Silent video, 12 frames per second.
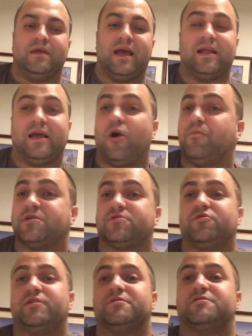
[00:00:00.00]
And they almost
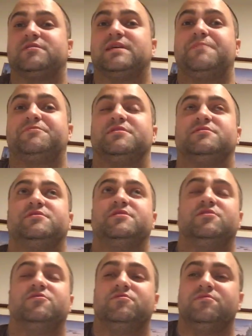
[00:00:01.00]
threw an interception,
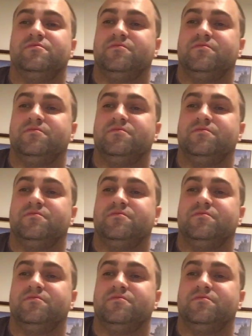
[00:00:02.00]
too.